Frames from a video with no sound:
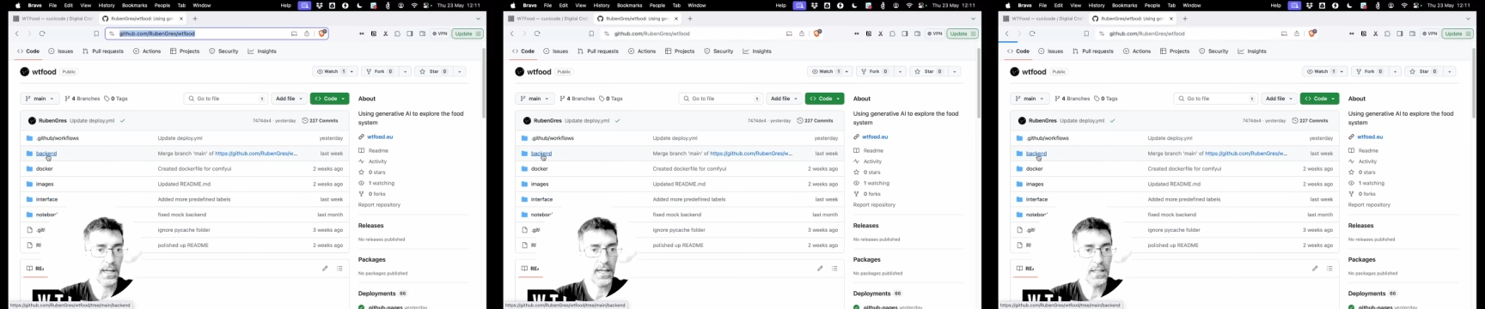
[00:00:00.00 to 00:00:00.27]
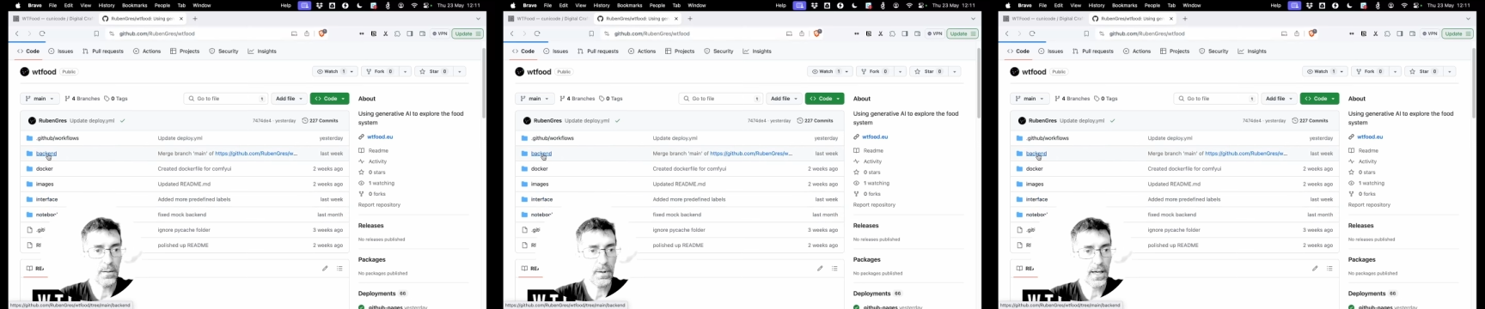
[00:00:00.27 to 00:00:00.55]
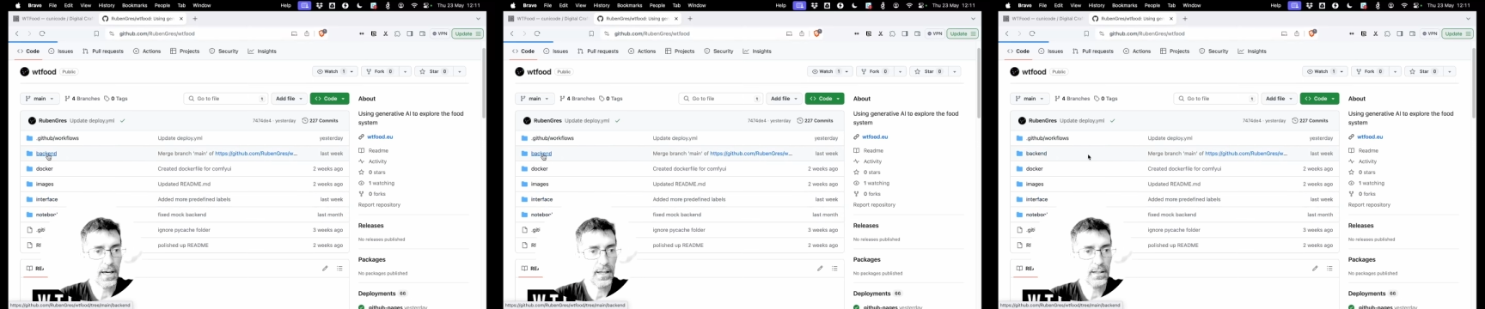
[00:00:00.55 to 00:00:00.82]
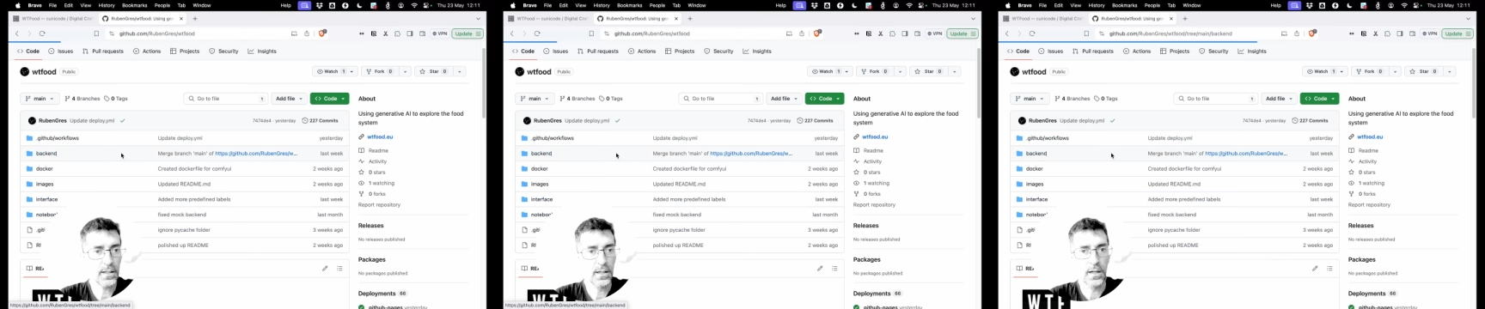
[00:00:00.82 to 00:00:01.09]
In the
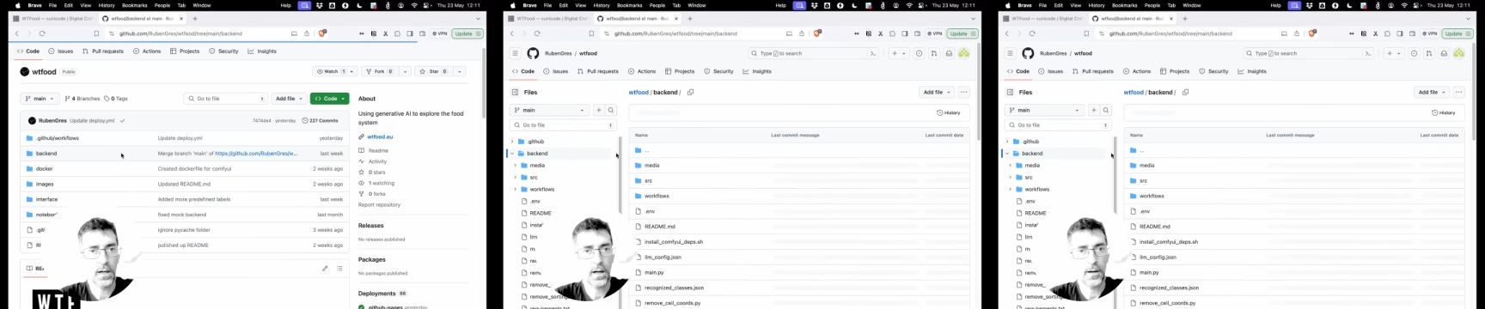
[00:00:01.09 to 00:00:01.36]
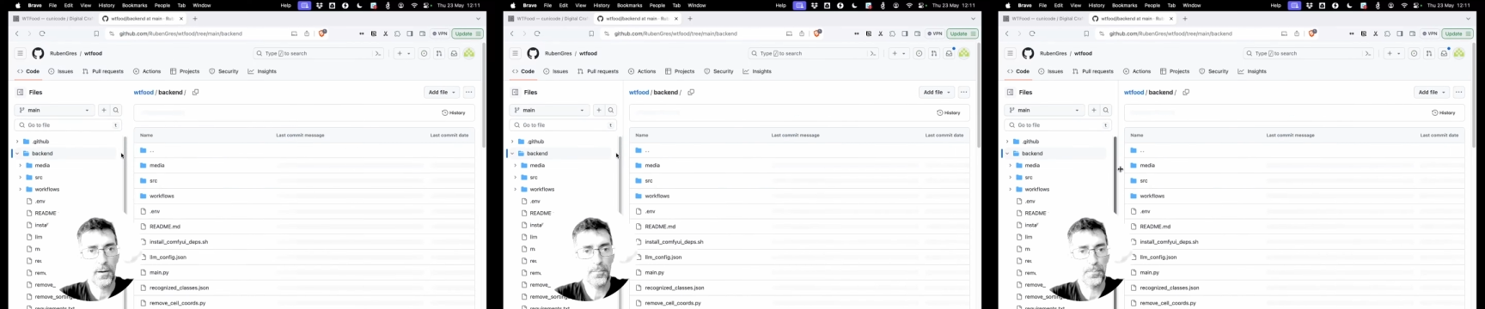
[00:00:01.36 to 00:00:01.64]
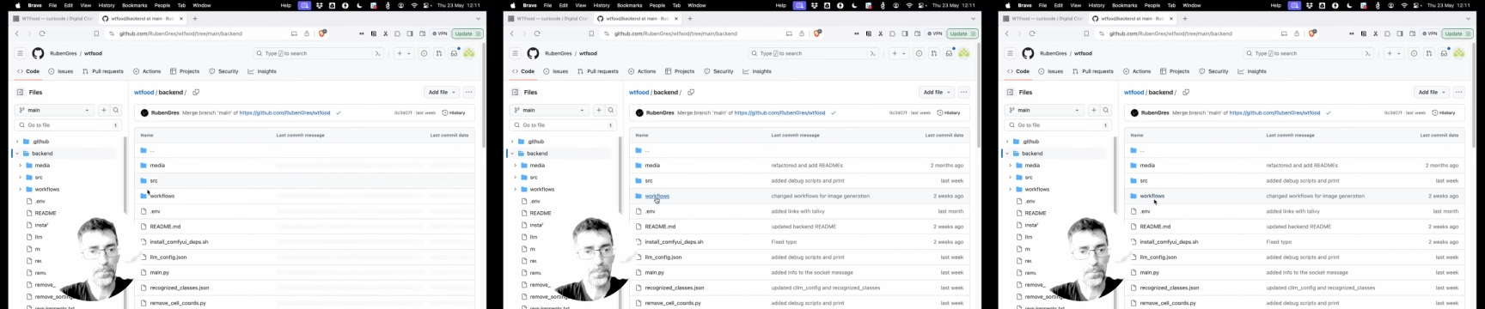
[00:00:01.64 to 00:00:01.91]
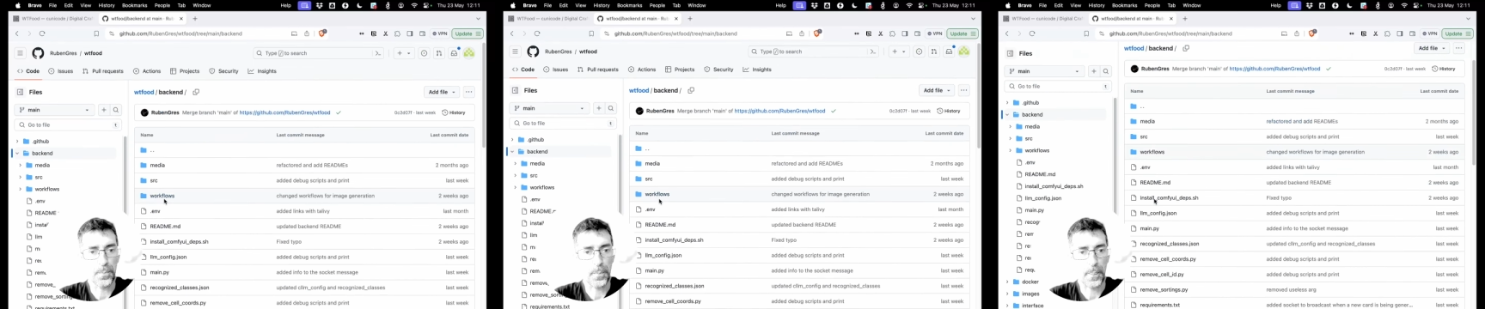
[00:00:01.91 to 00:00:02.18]
backend,
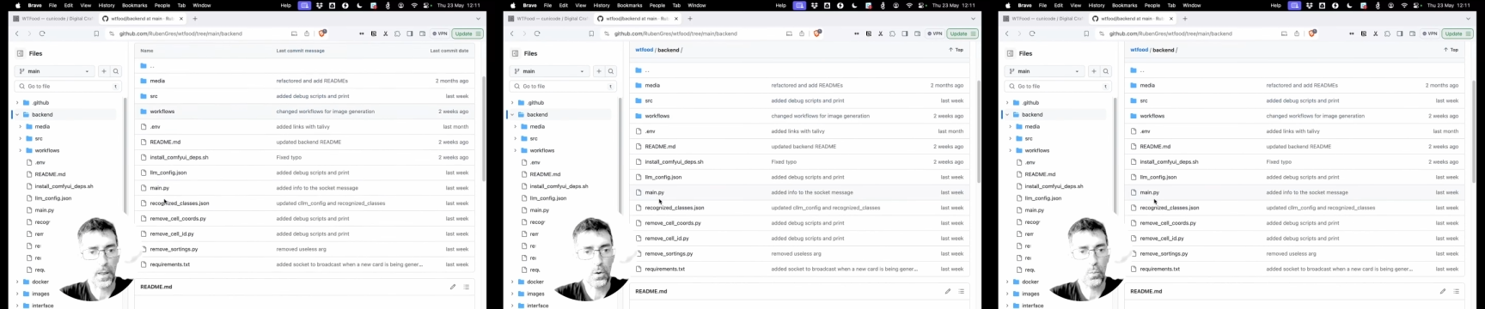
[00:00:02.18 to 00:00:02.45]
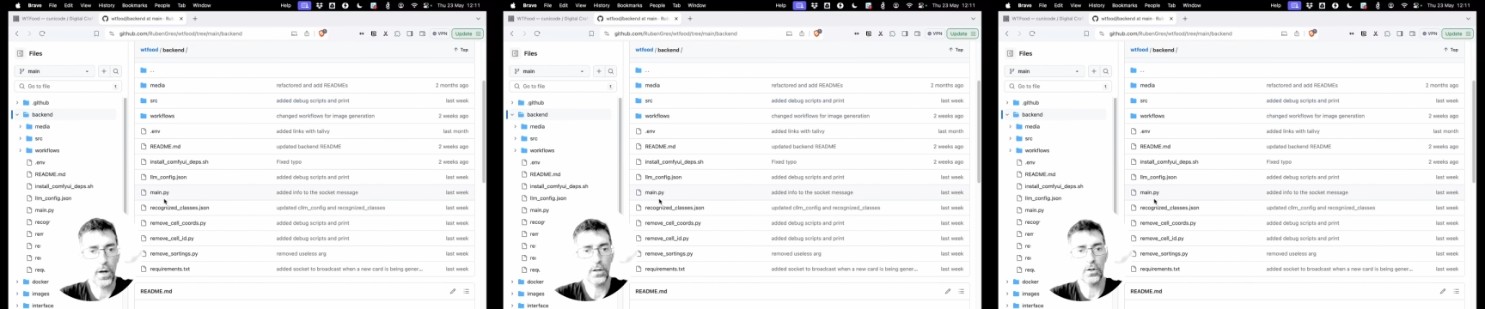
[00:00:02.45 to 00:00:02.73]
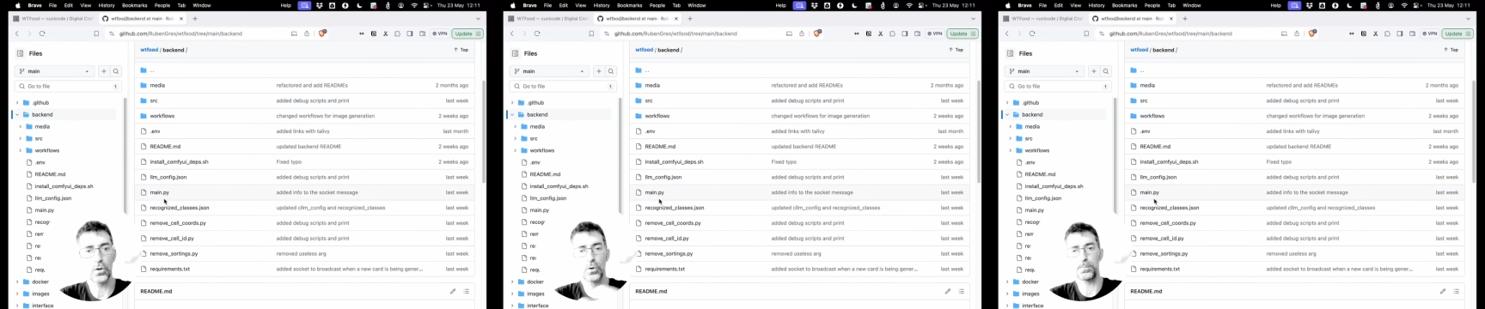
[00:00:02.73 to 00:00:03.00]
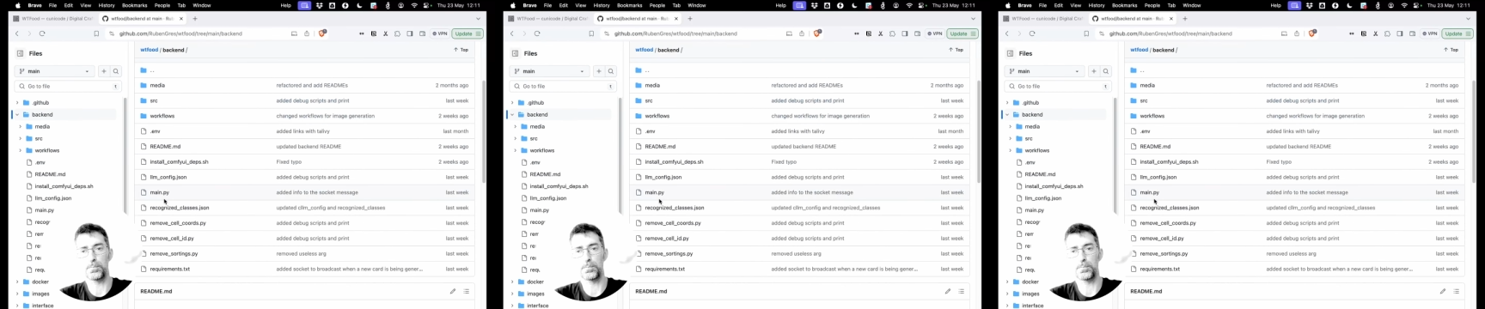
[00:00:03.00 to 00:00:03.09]
when you